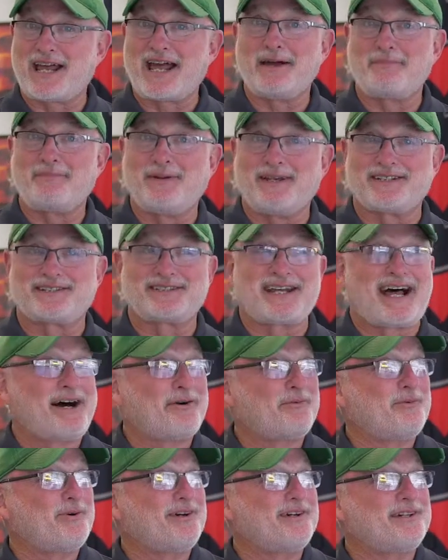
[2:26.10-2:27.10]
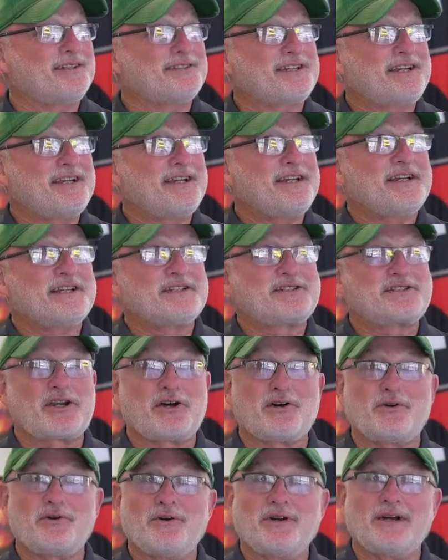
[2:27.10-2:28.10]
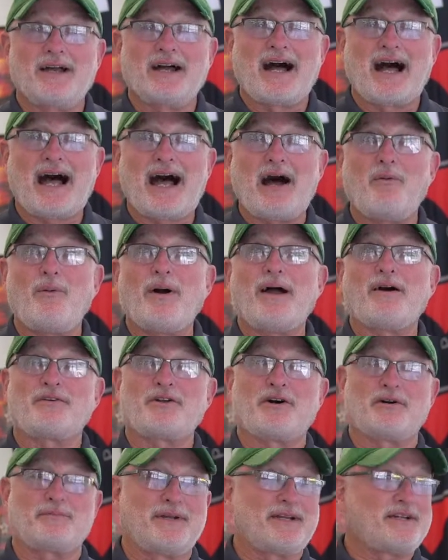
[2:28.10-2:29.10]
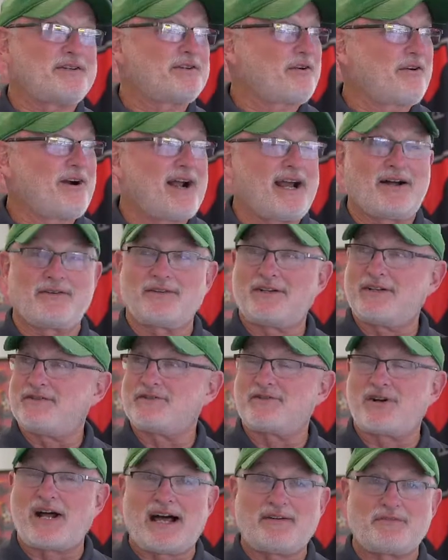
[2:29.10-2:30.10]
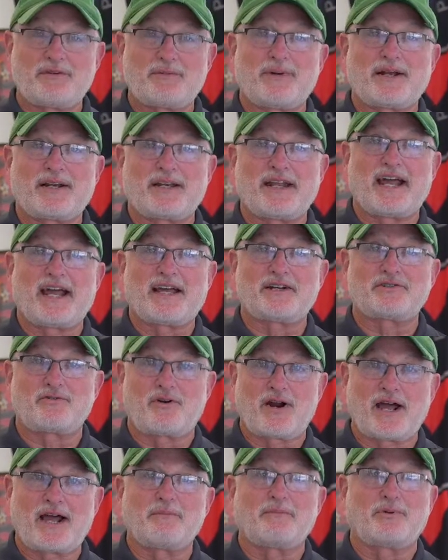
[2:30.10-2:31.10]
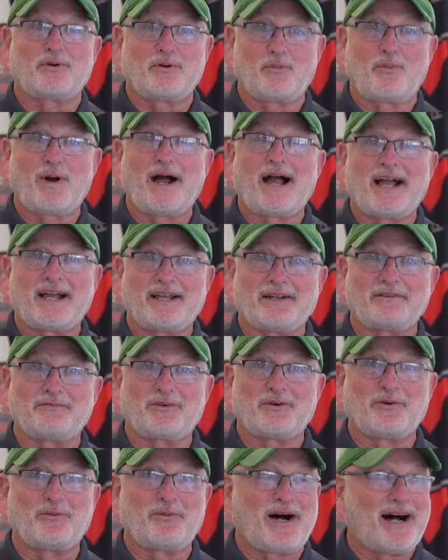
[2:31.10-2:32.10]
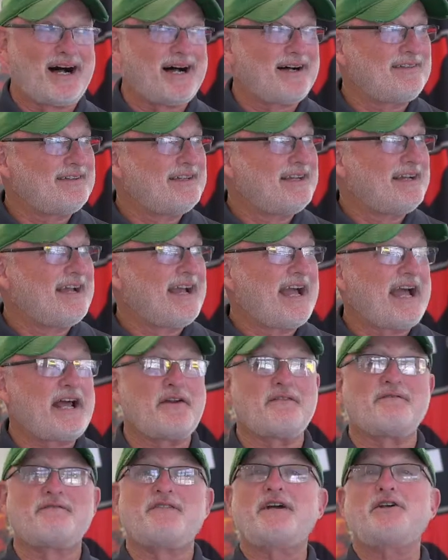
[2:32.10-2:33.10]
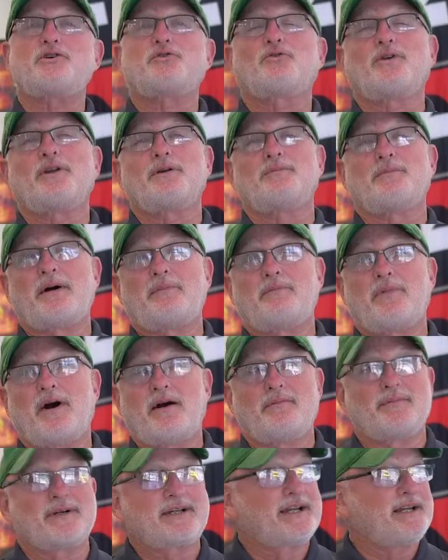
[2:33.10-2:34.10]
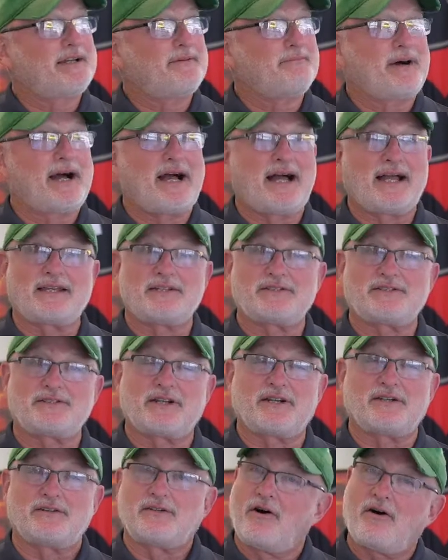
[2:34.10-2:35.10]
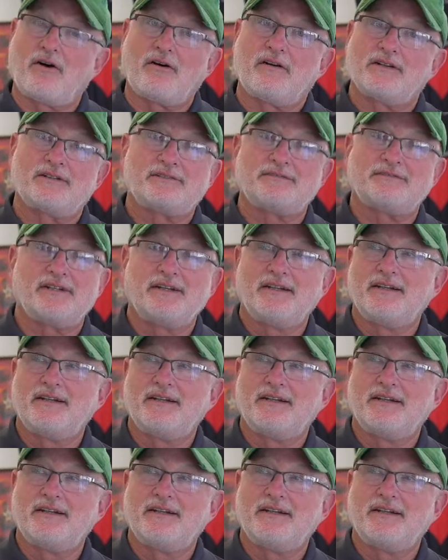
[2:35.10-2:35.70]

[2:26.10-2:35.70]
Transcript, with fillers: happy as I was. So I wound up getting grounded and driving my dad's Rambler wagon for a while. And eventually my mama came back and said, Darling,